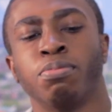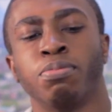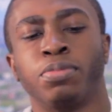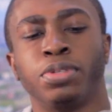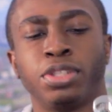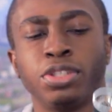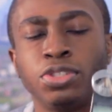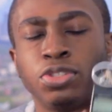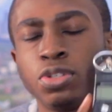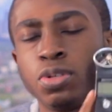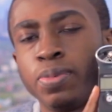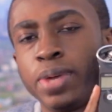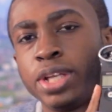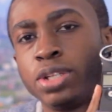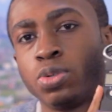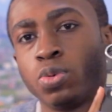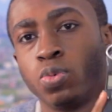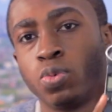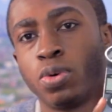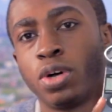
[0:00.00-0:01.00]
But the Zoom
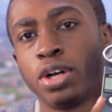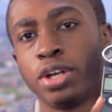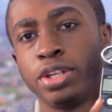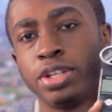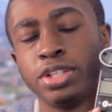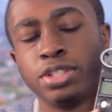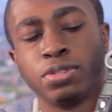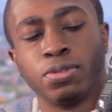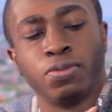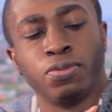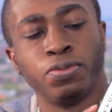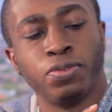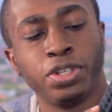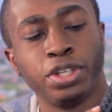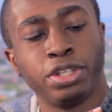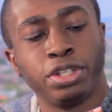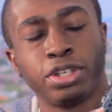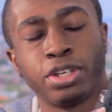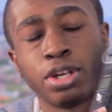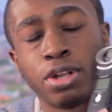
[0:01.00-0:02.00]
H1 is a
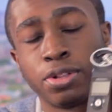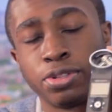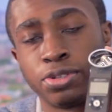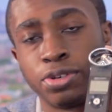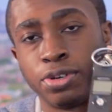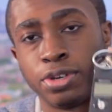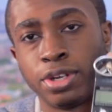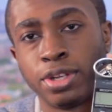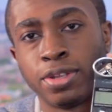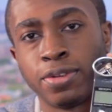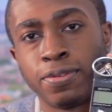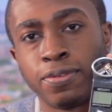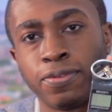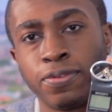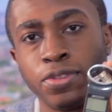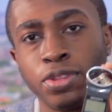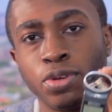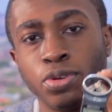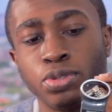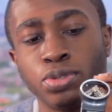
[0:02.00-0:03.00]
really good alternative
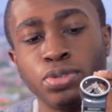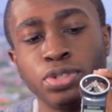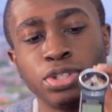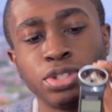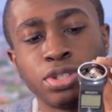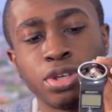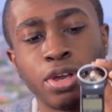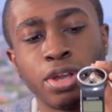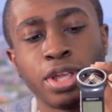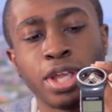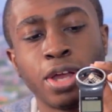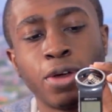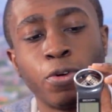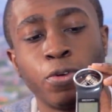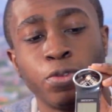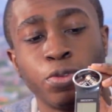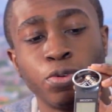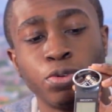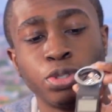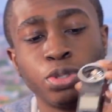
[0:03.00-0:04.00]
for those who are just starting out,
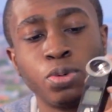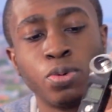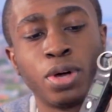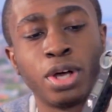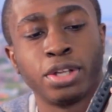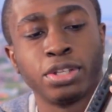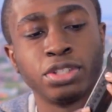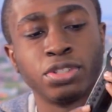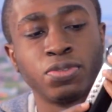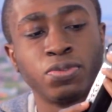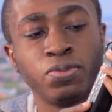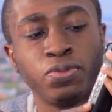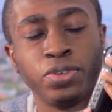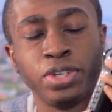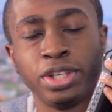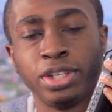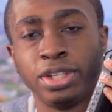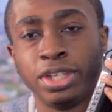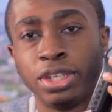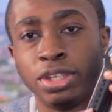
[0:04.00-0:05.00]
or those who want this
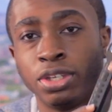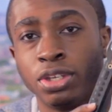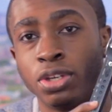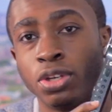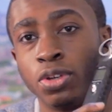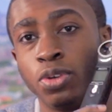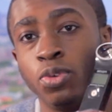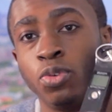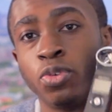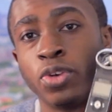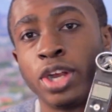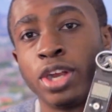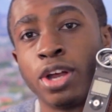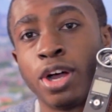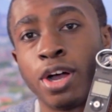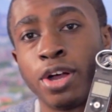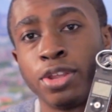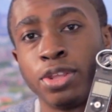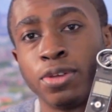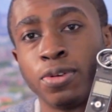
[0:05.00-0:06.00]
really great
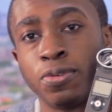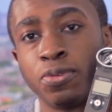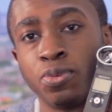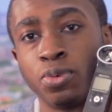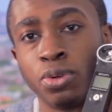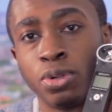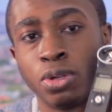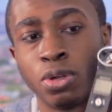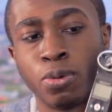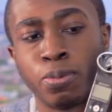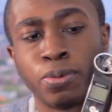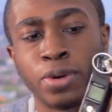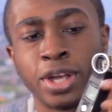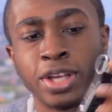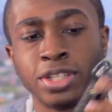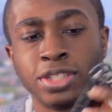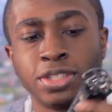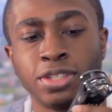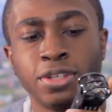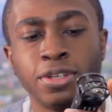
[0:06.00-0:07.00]
audio for a low
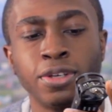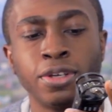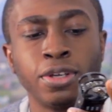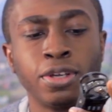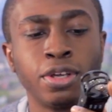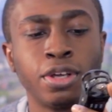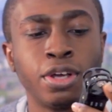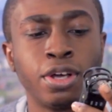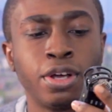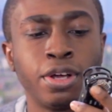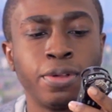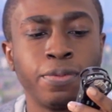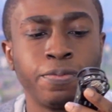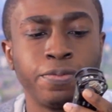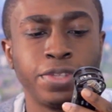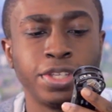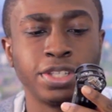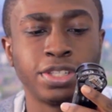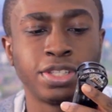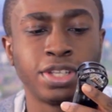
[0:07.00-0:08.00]
price.
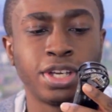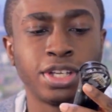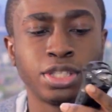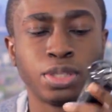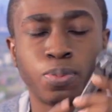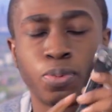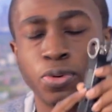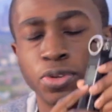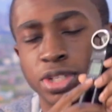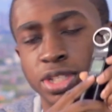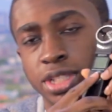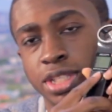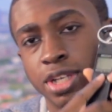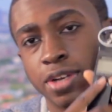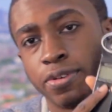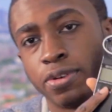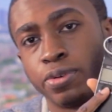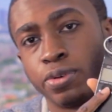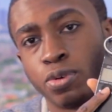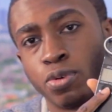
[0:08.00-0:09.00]
This supports
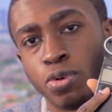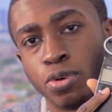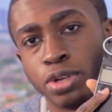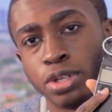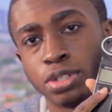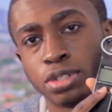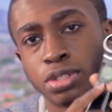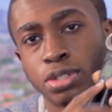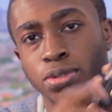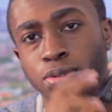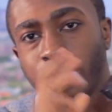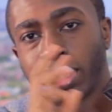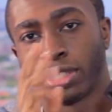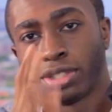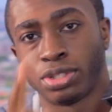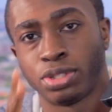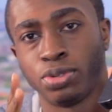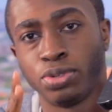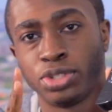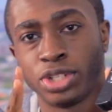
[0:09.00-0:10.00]
stereo recording, so
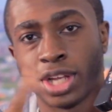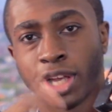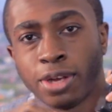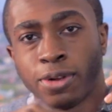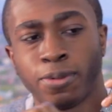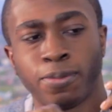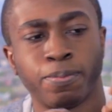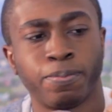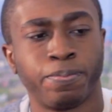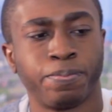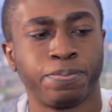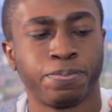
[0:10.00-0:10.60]
that's two-channel